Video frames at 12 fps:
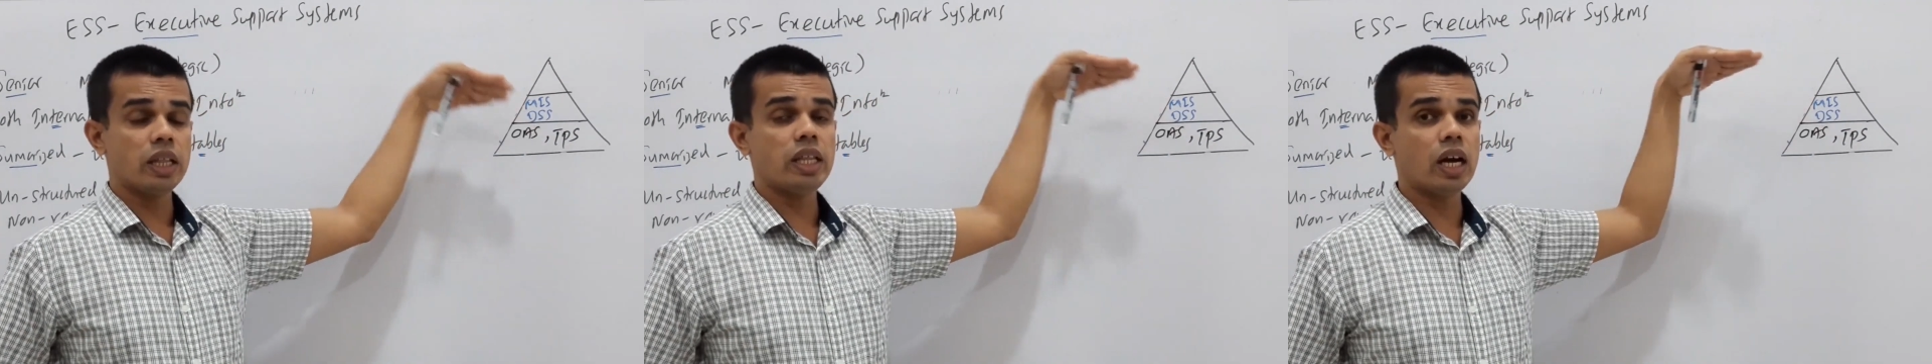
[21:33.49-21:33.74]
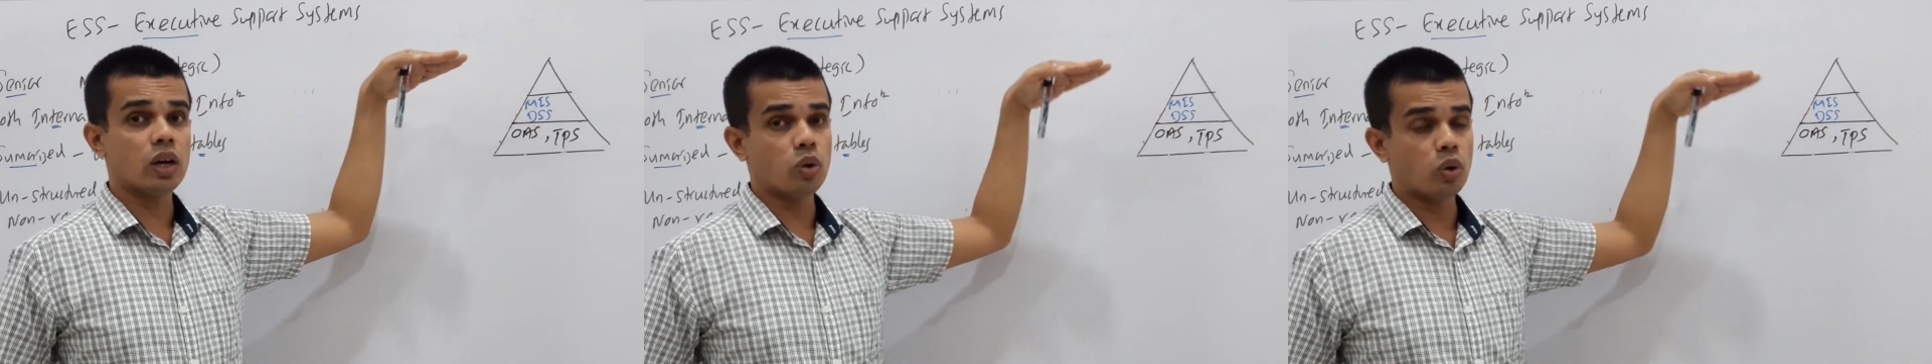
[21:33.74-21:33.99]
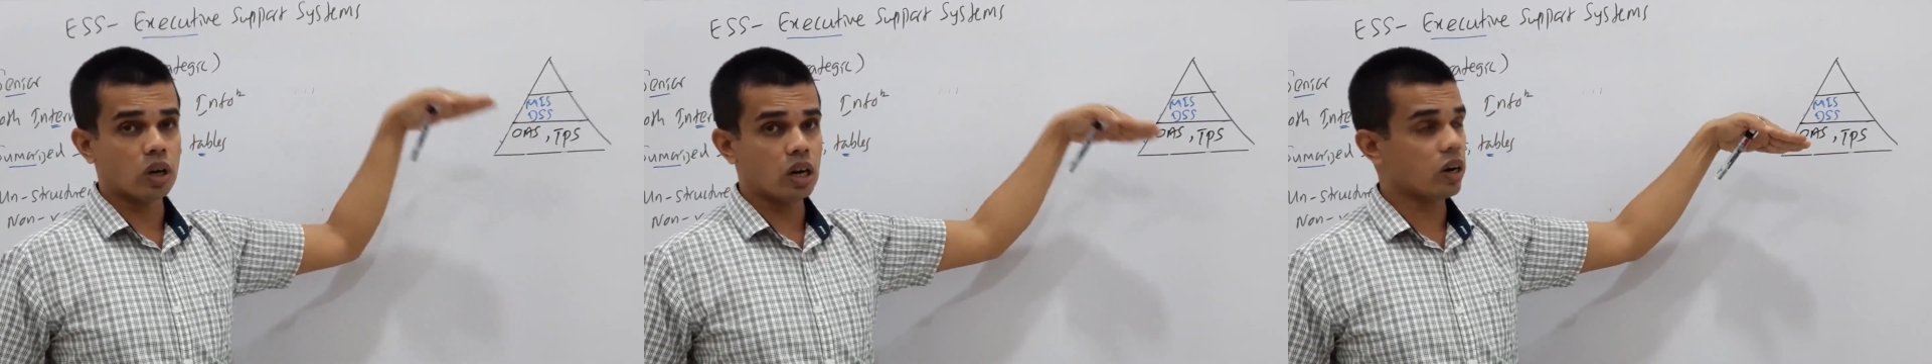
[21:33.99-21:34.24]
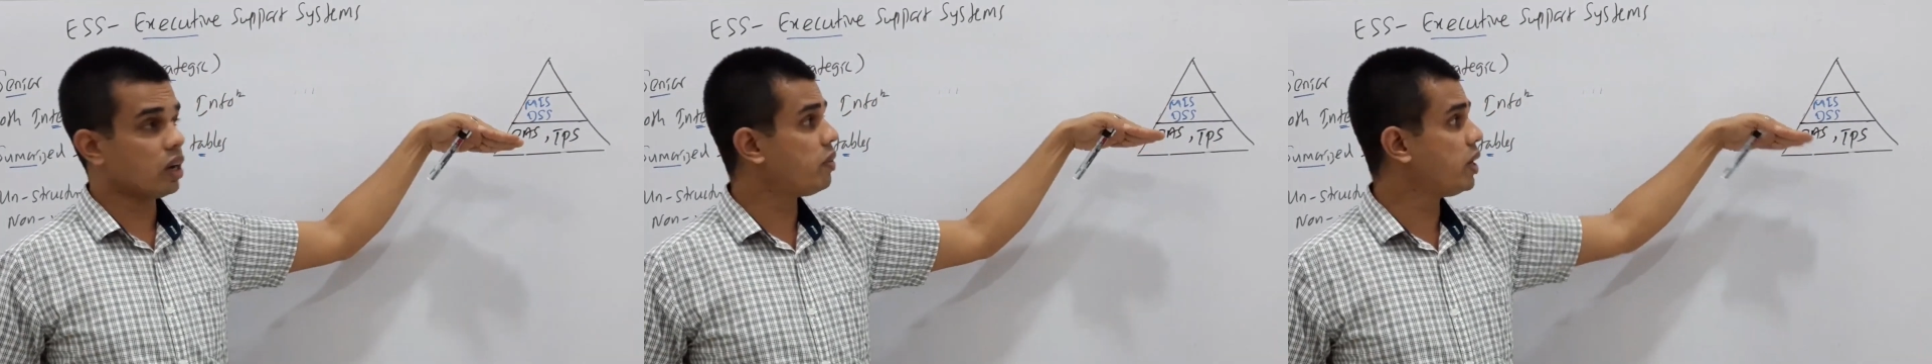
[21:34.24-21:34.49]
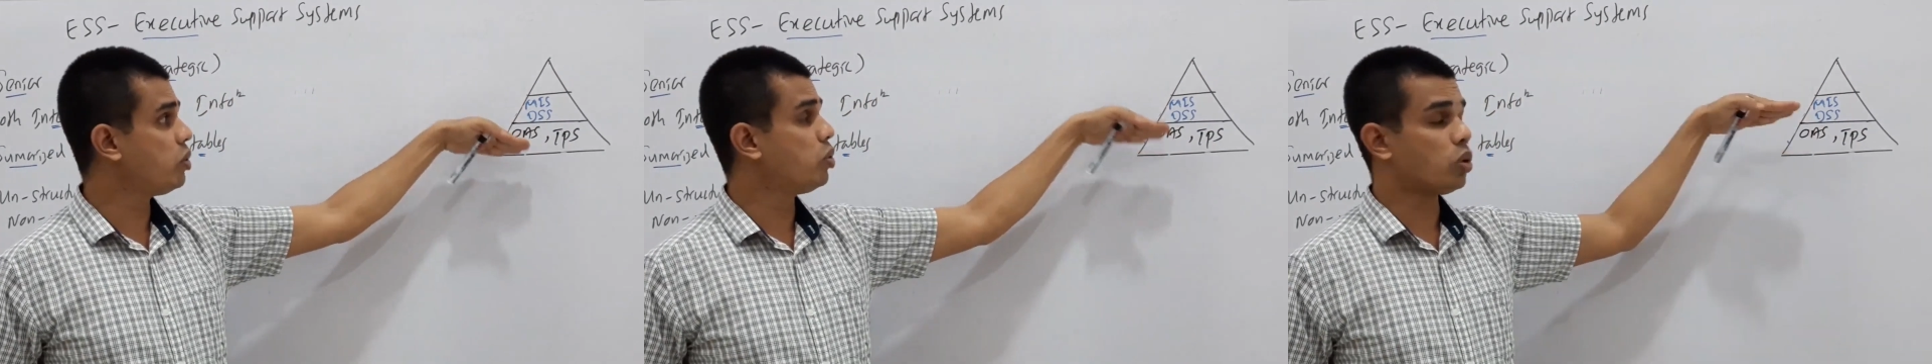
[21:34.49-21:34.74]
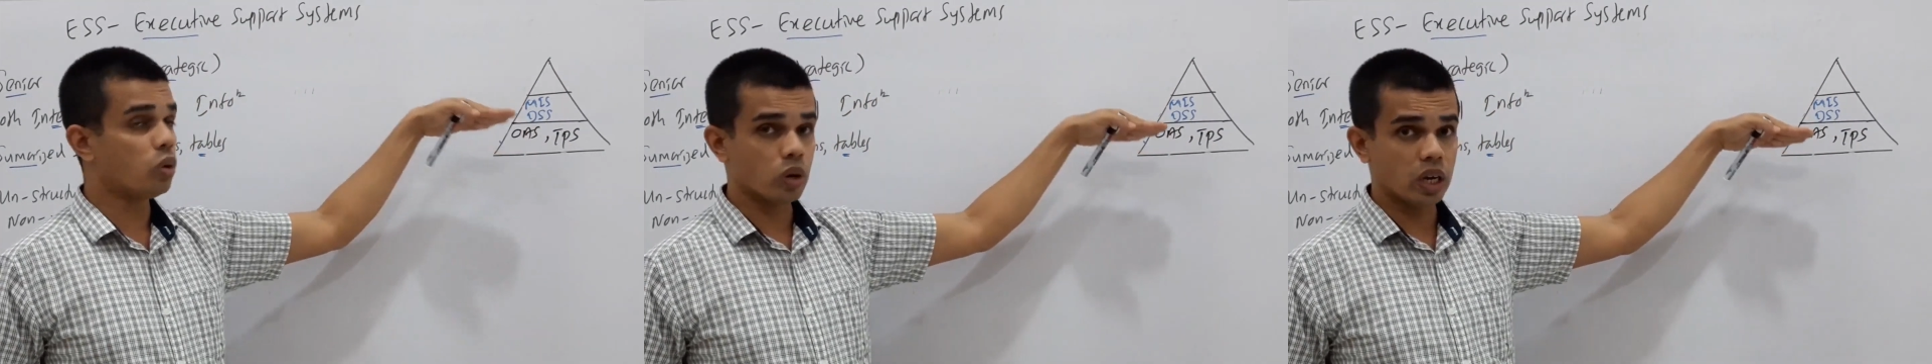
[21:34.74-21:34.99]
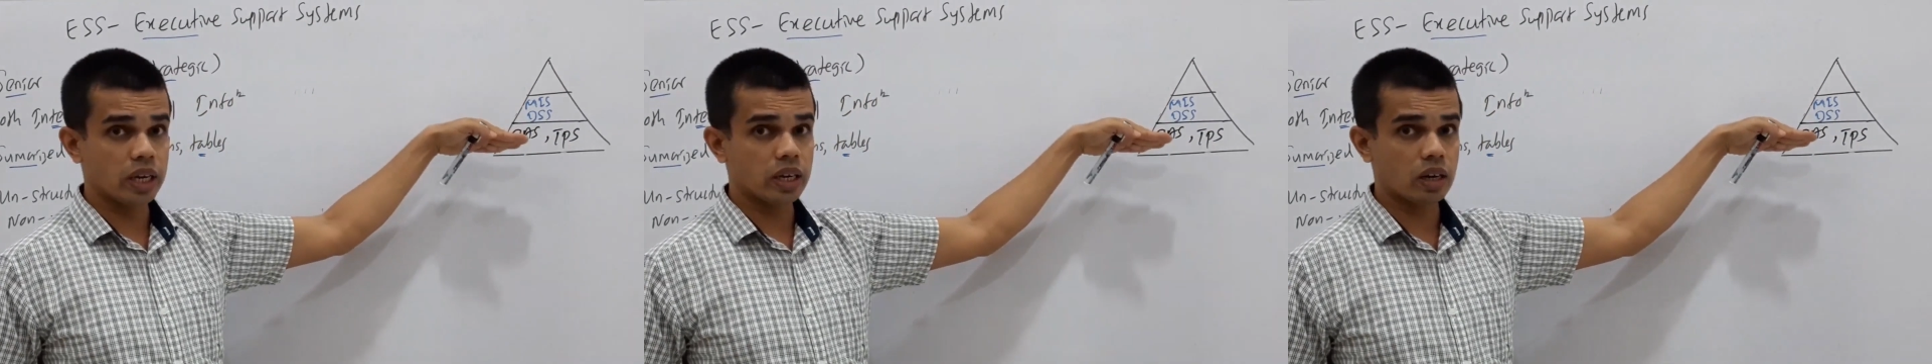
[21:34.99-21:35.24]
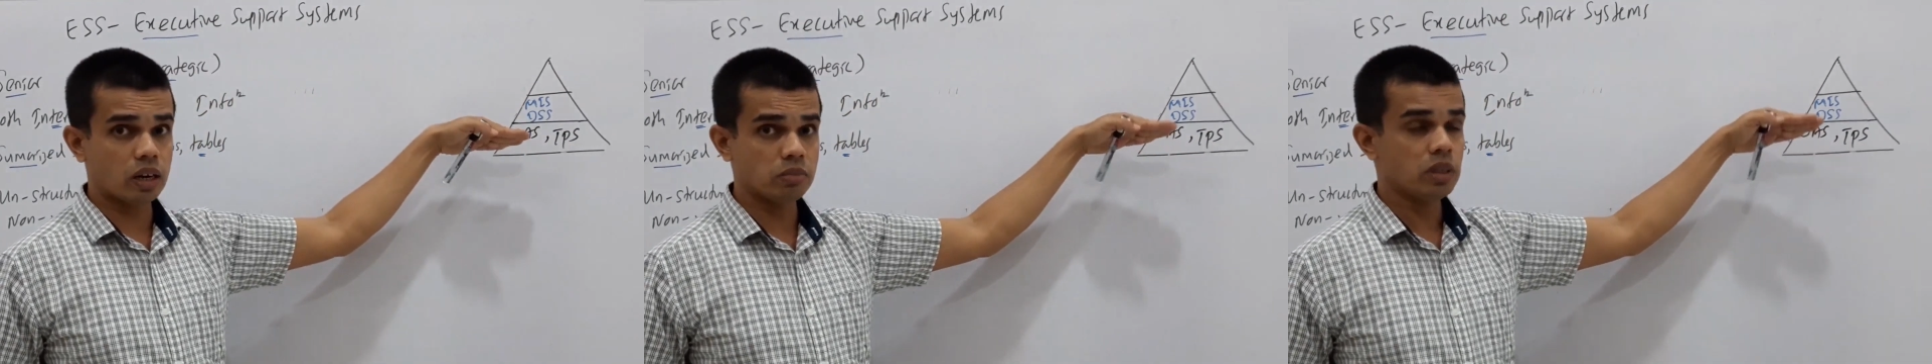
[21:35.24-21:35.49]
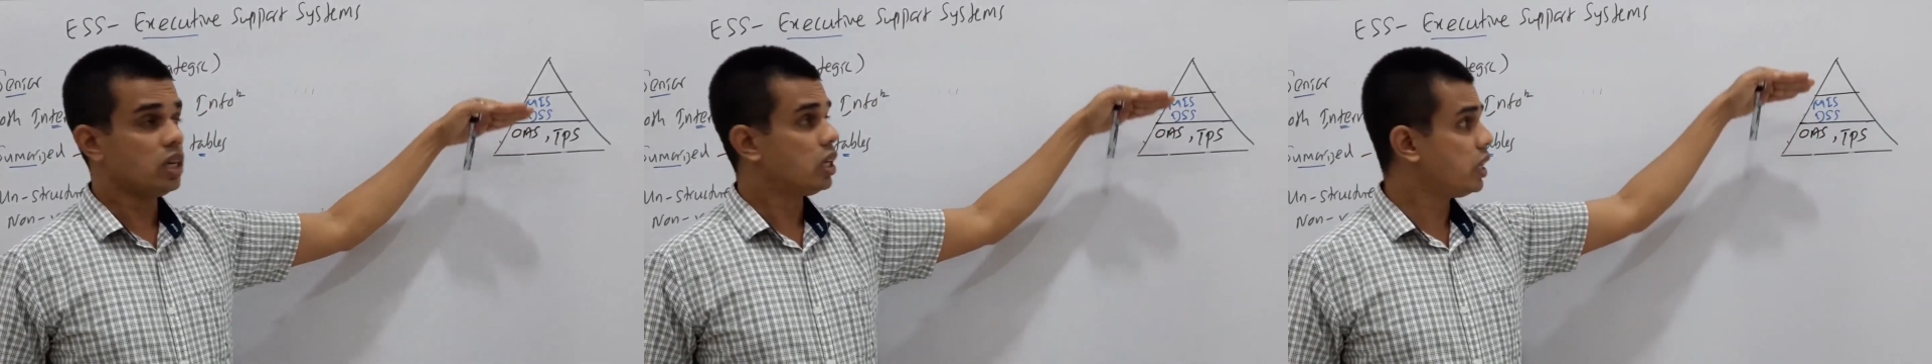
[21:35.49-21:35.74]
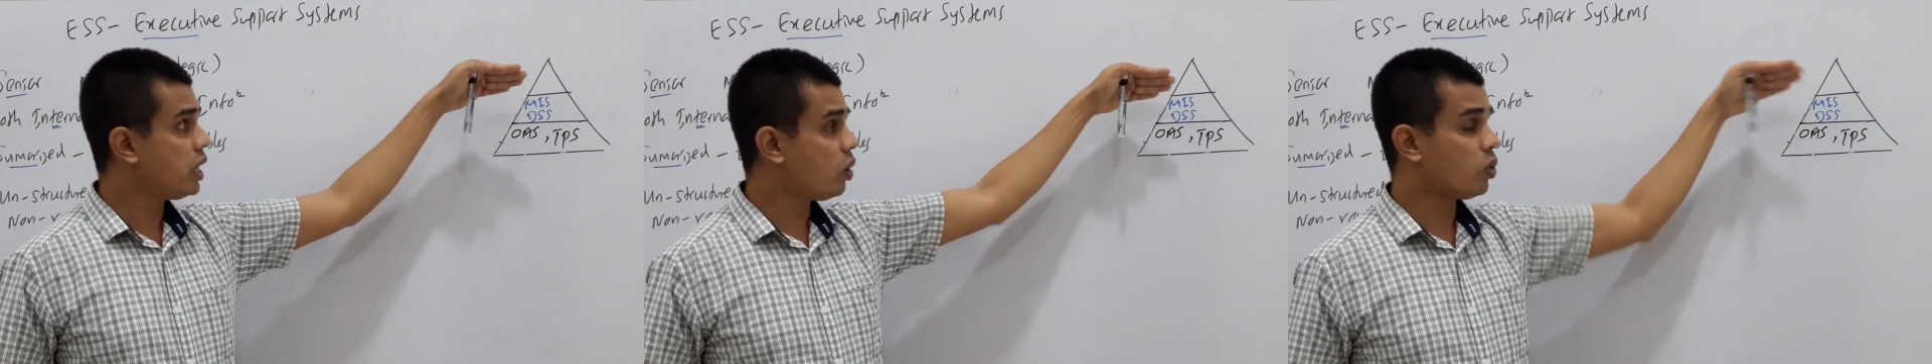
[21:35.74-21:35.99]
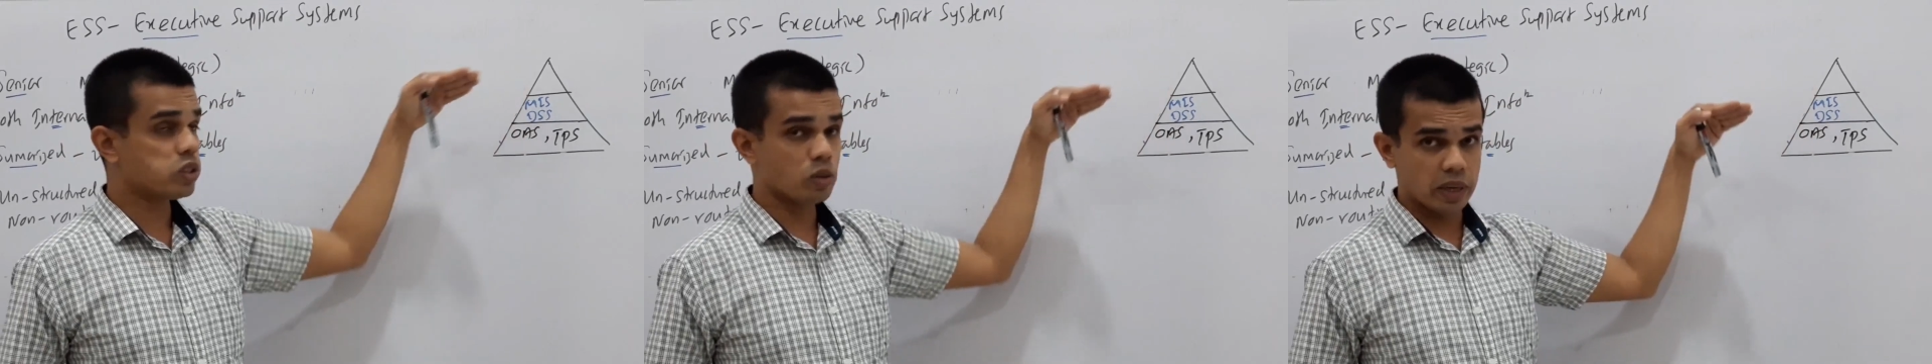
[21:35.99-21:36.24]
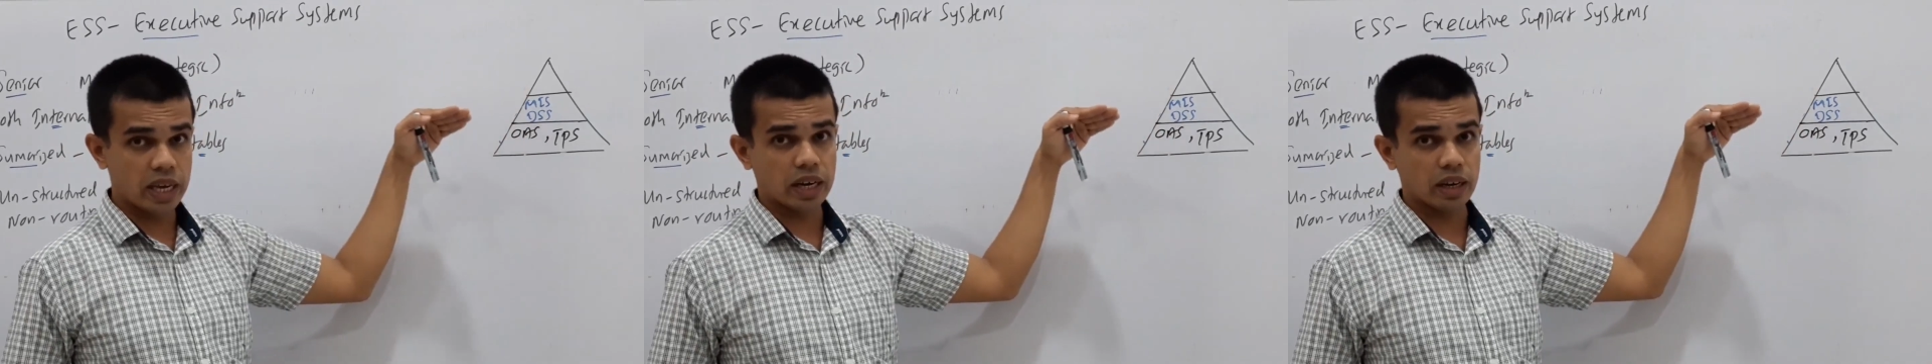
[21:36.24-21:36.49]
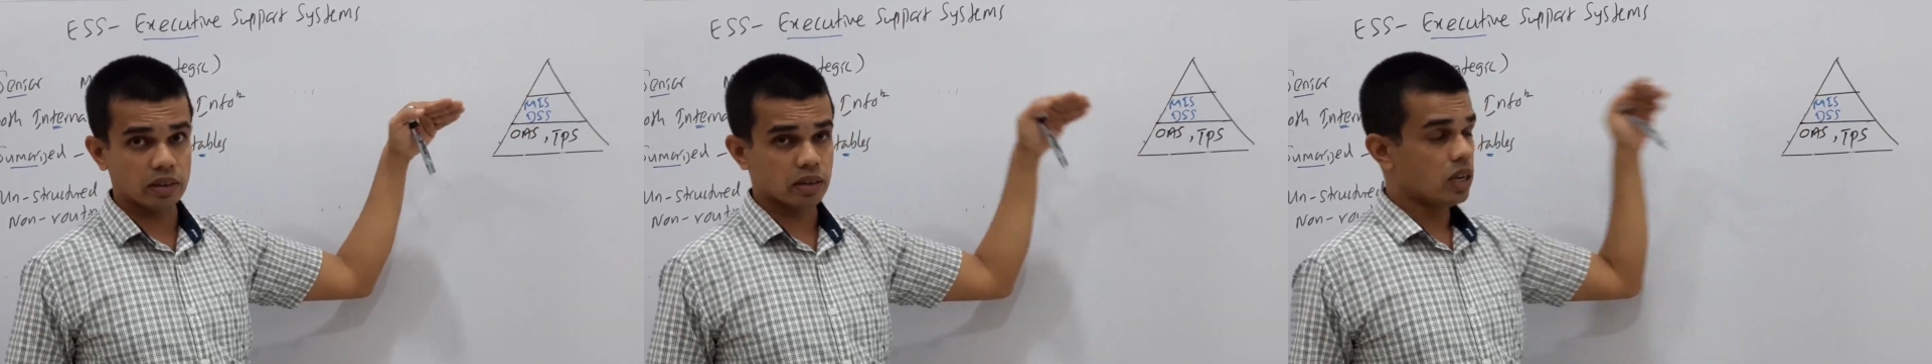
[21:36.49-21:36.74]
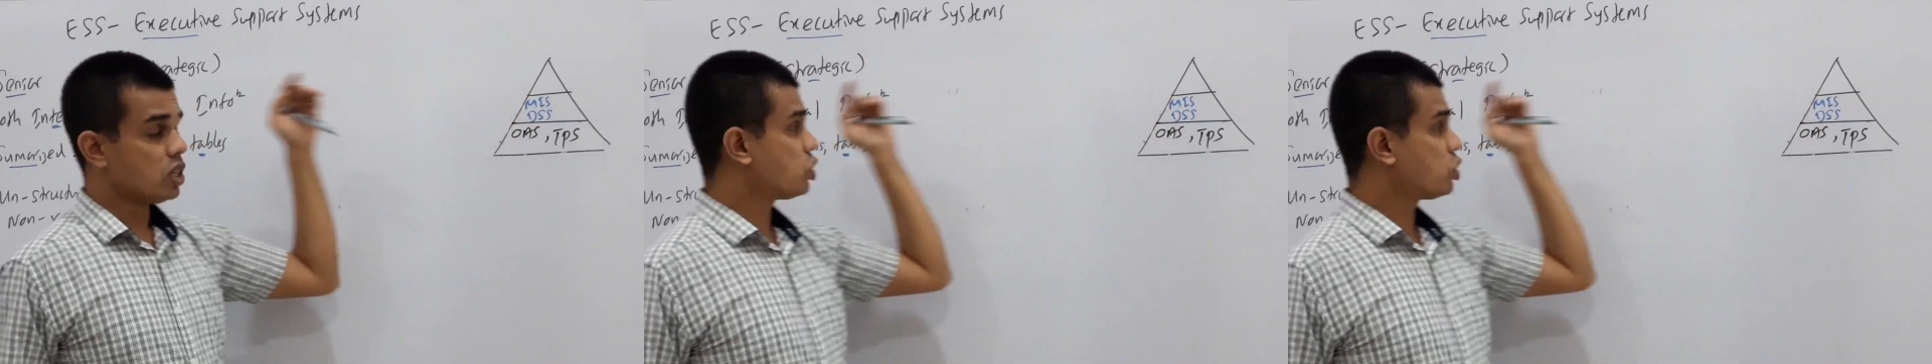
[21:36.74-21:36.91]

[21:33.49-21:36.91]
their total revenue, total income, they are also being handled. So